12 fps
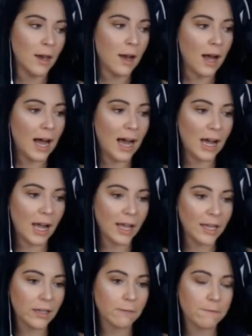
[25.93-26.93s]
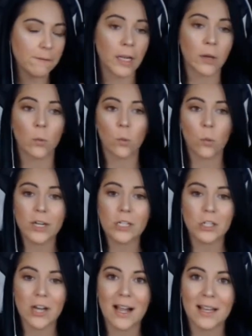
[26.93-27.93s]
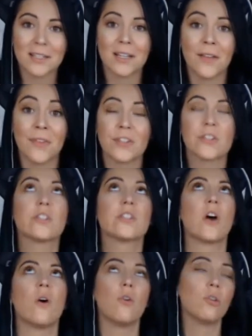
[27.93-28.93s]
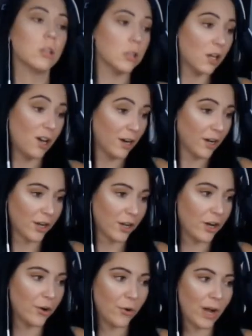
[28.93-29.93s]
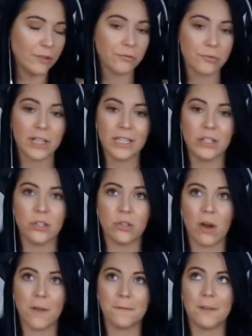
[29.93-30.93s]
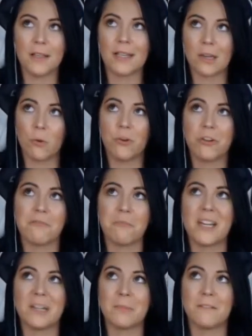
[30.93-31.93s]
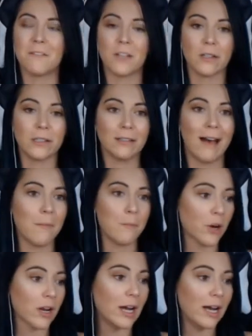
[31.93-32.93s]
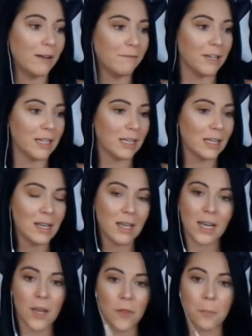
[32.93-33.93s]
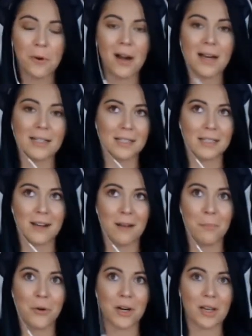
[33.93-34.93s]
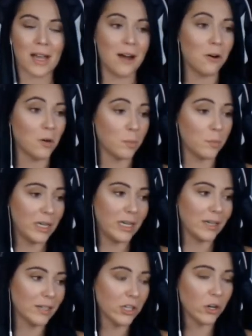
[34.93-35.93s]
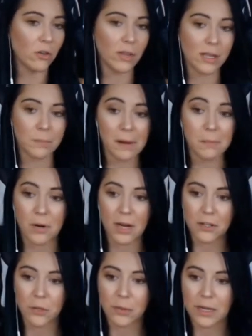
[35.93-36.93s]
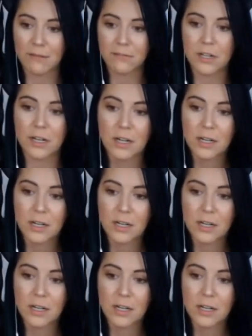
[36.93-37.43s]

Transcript: I fucking wish I had done this so long ago. I really do. I feel like it would have made me feel a lot more confident in the products that I'm putting out, being, you know, like my brand or whatever.